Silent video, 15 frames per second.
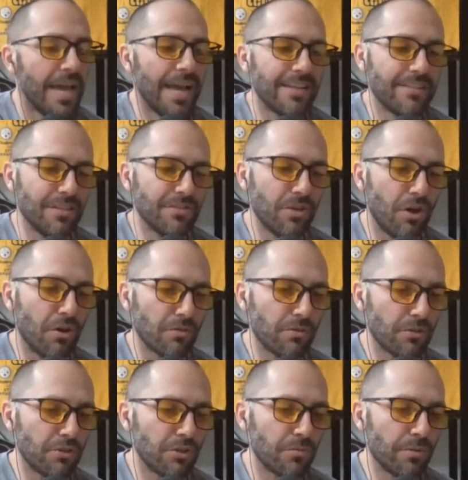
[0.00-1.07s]
has this
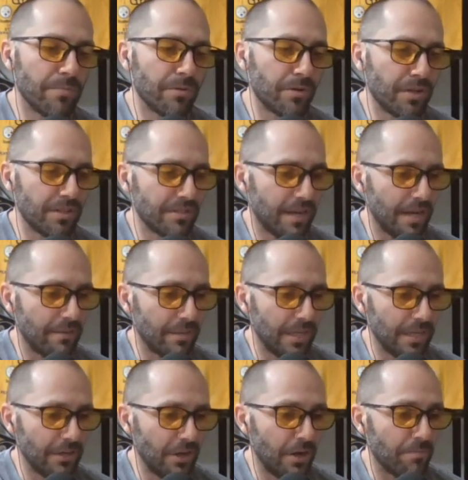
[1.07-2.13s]
altered your rebuilding
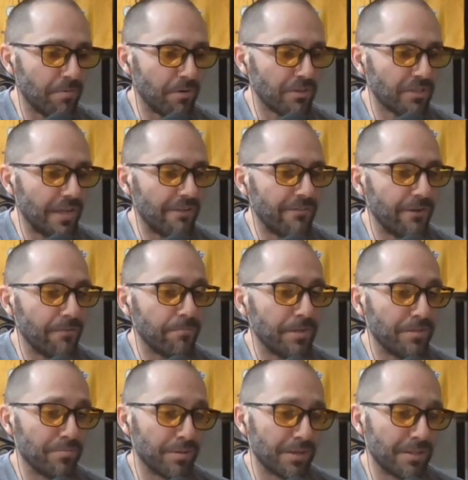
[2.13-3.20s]
timeline at all? Personally, I feel
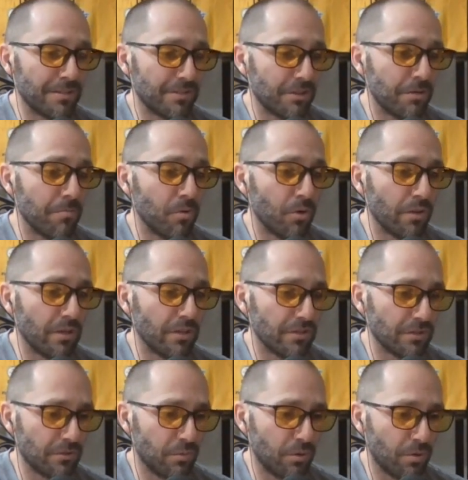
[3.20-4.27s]
Pittsburgh is still more than
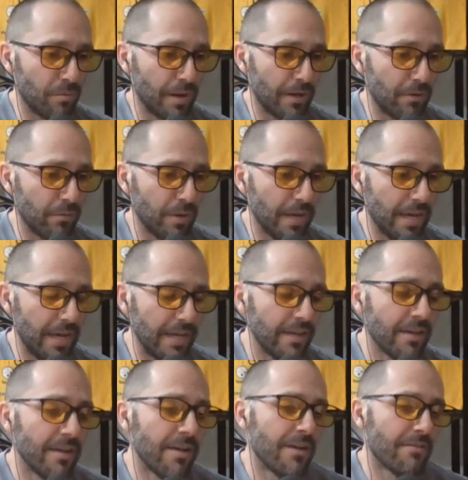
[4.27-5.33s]
just a quarterback
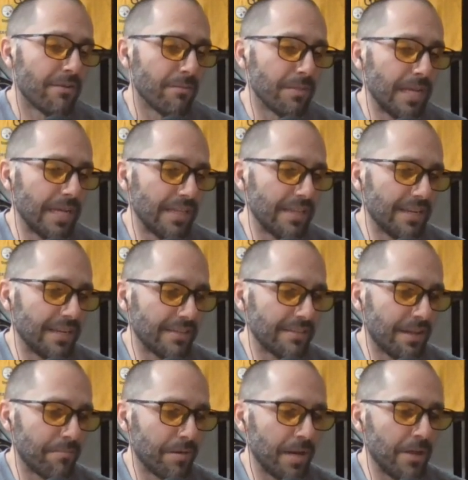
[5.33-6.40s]
away from taking the next
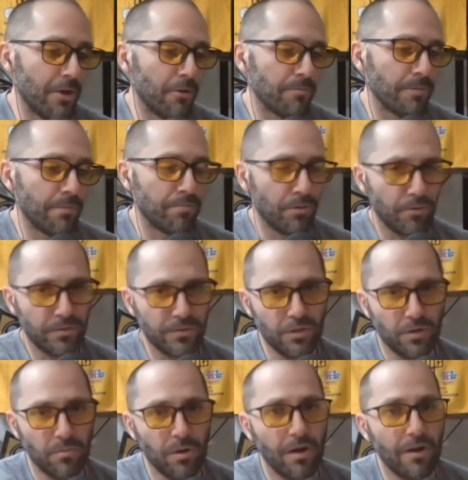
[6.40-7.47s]
step, but I hope they prove us
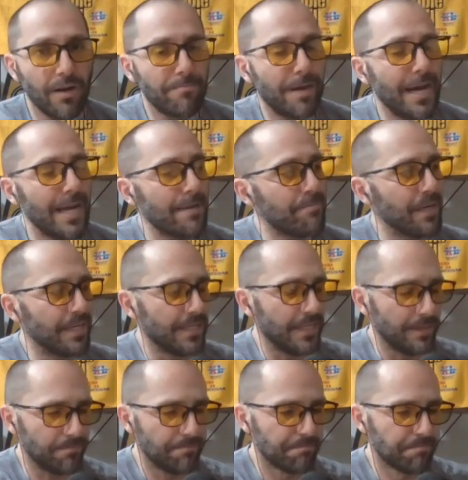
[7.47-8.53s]
all wrong. In my
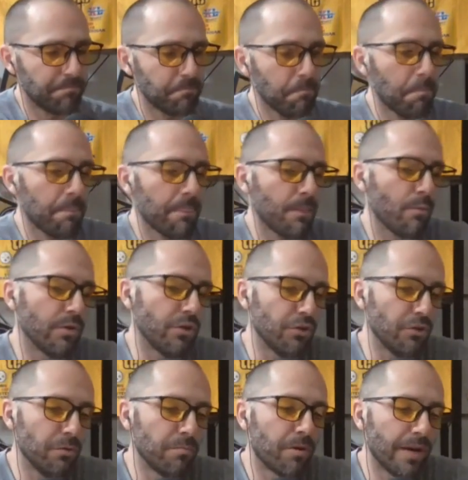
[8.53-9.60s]
opinion, when
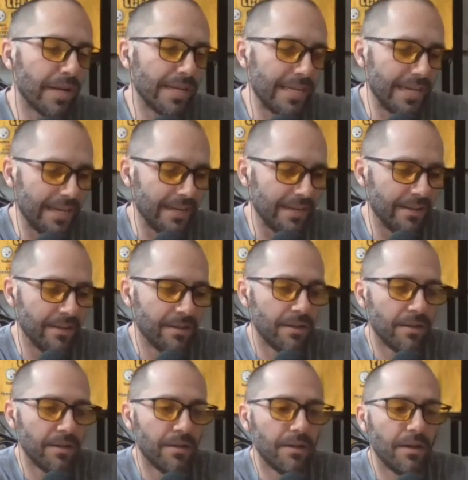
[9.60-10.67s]
you bring in
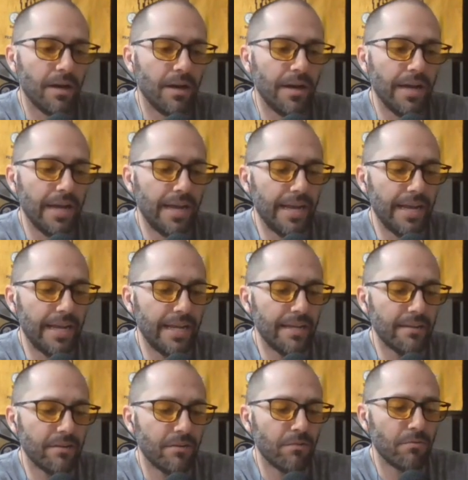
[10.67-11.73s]

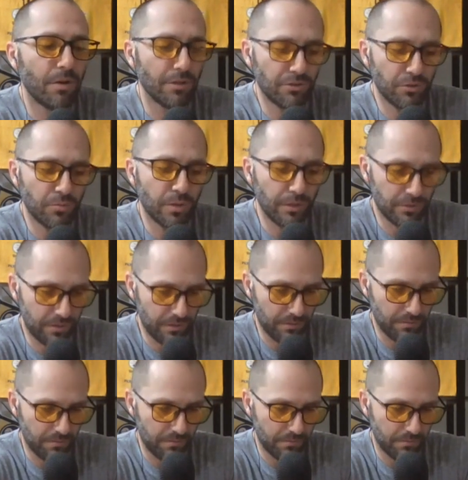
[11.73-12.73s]
a Russell Wilson,